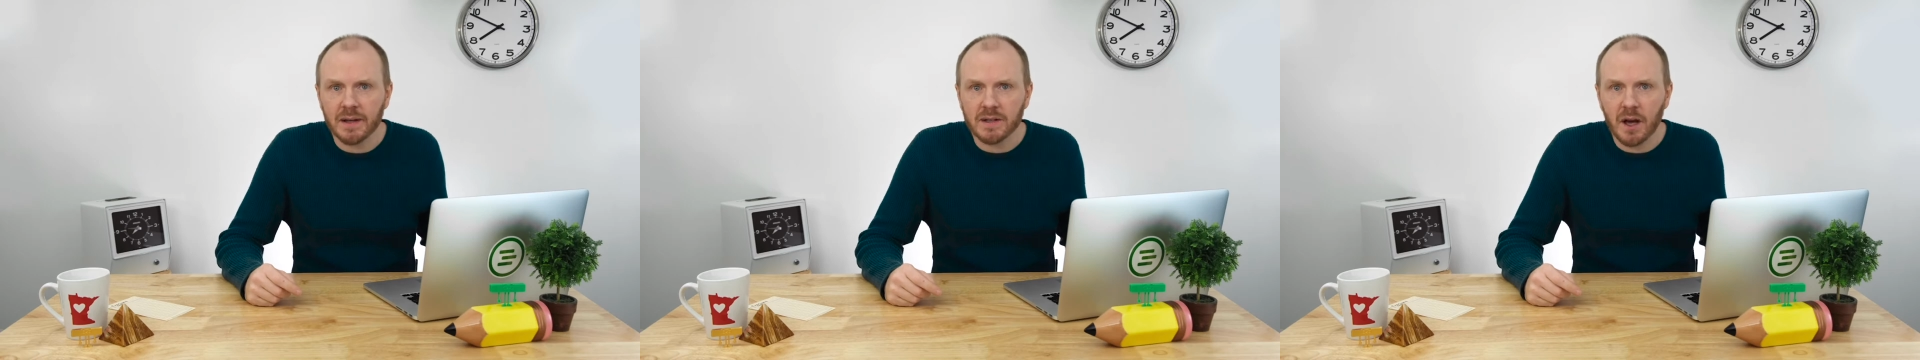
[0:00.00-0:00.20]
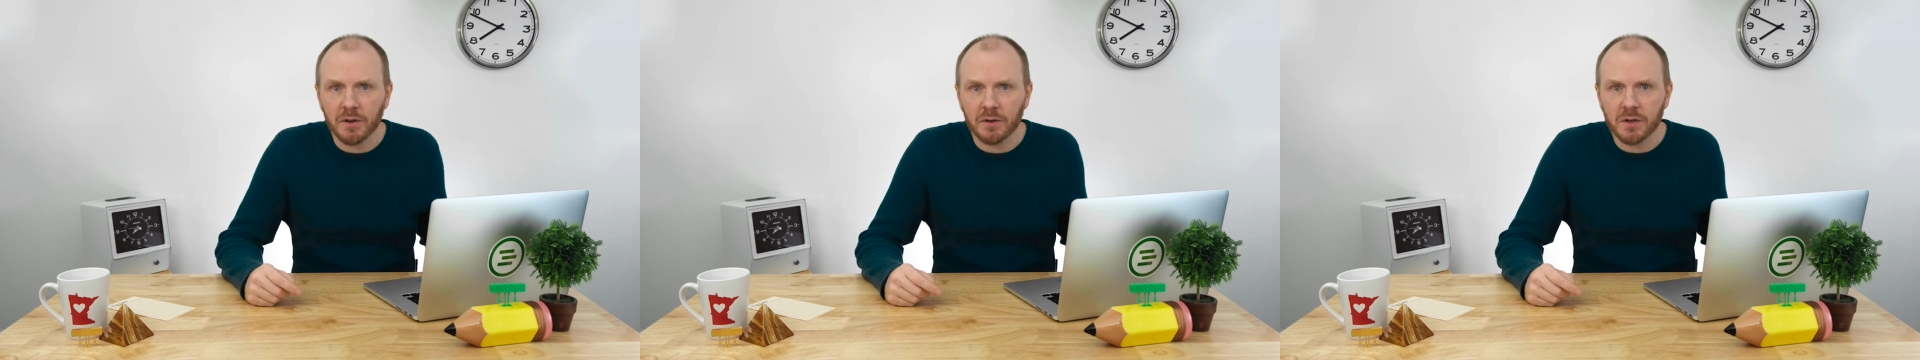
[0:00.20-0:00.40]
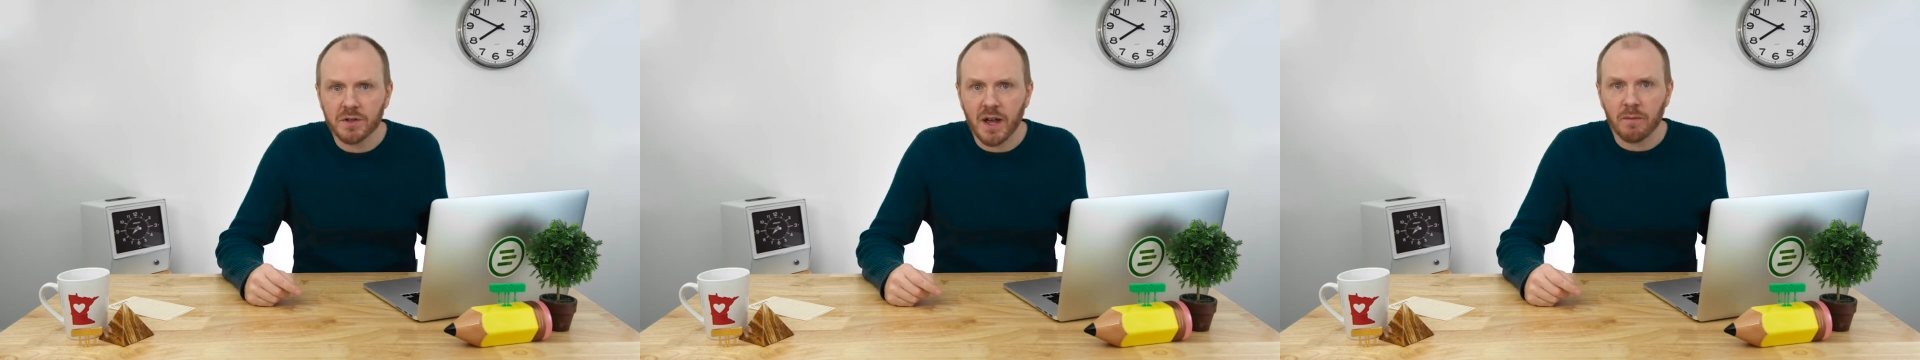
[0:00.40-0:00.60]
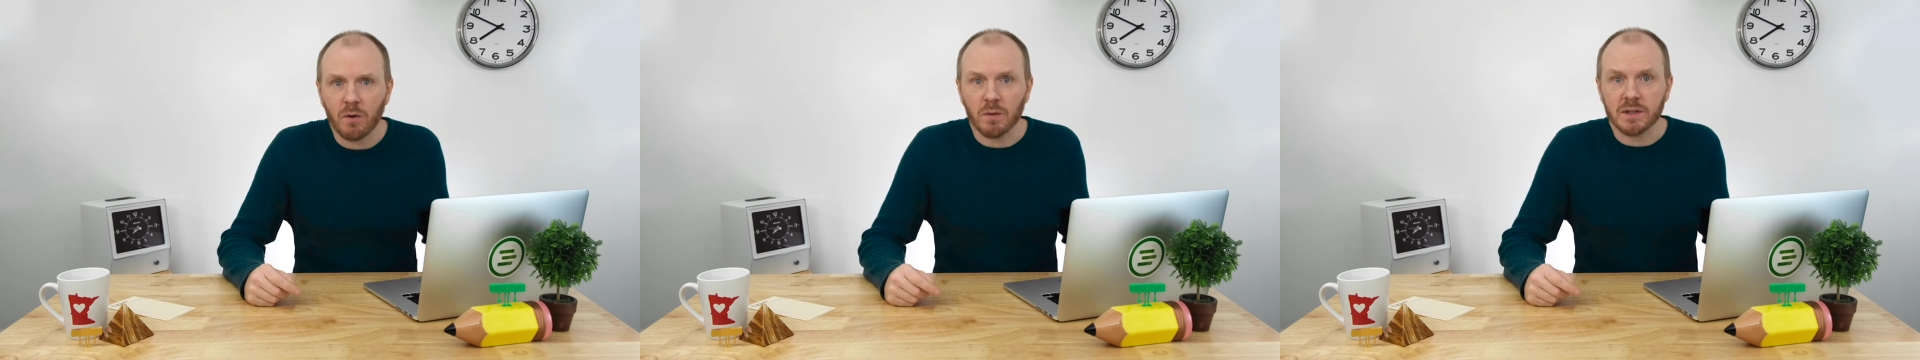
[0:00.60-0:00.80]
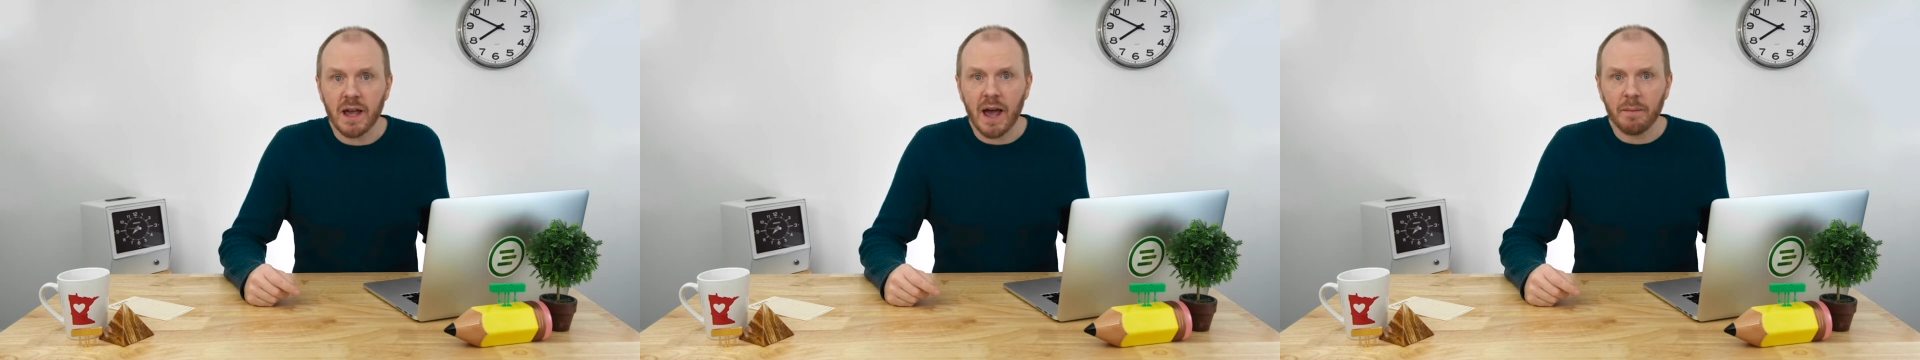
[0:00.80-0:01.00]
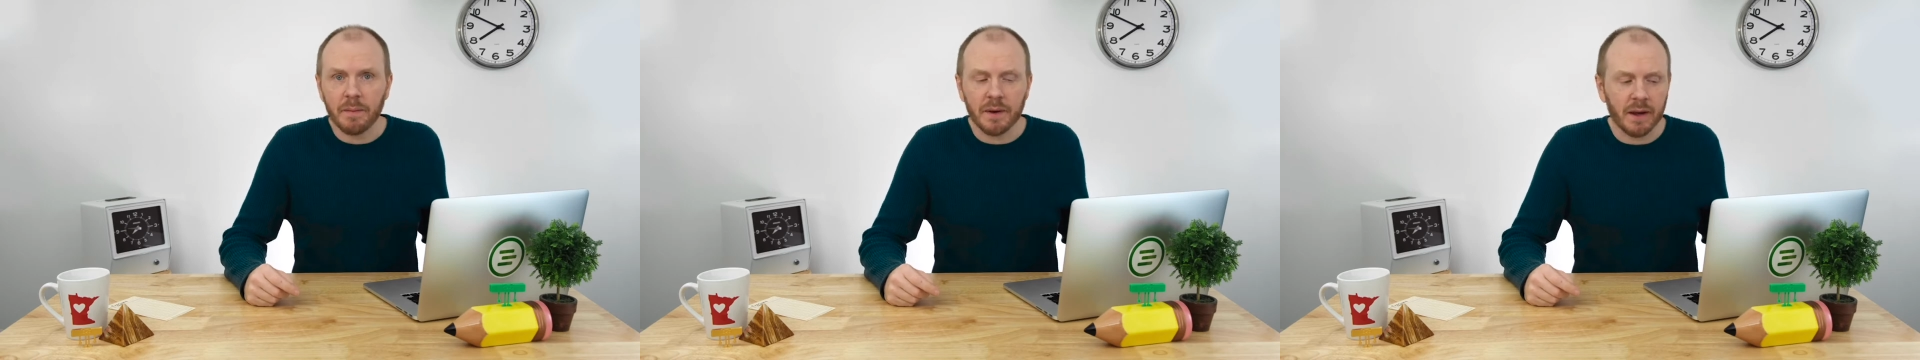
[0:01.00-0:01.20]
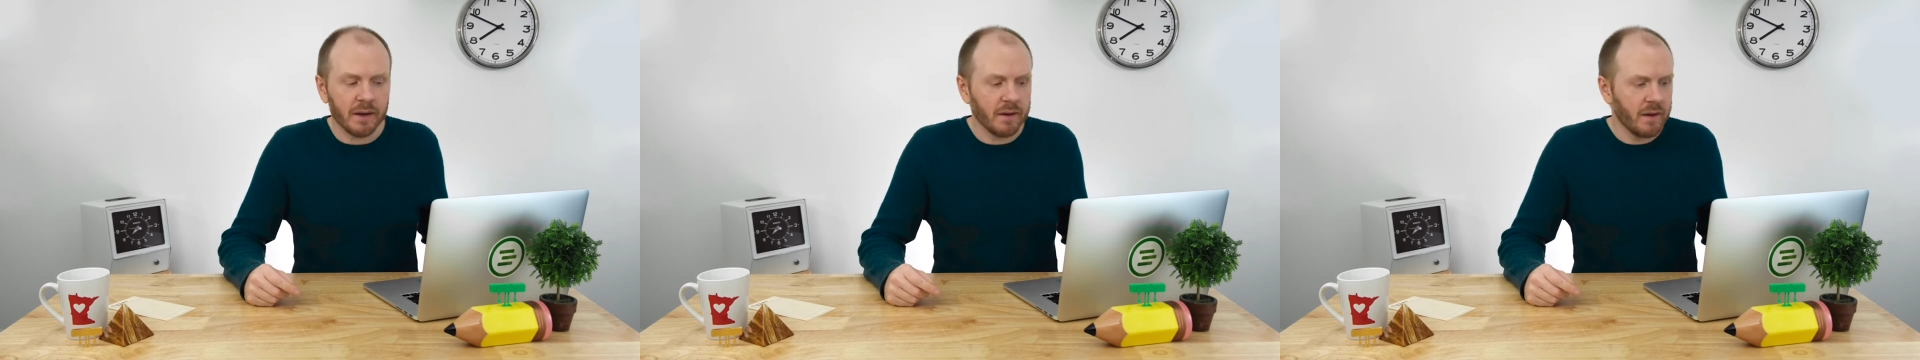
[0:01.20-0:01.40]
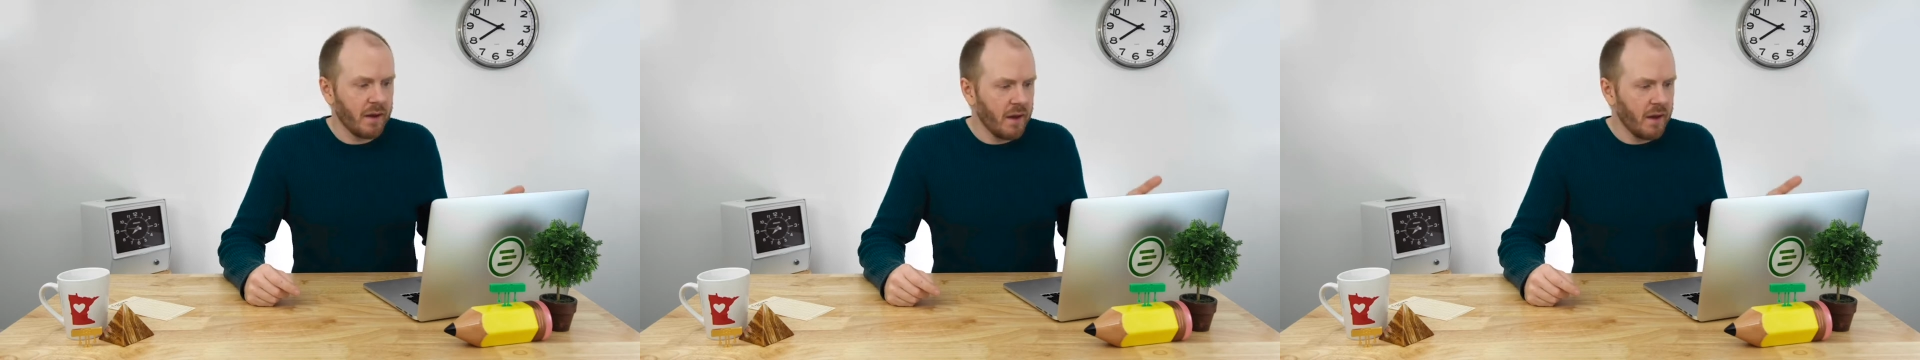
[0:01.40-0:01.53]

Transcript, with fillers: us understand what was happening.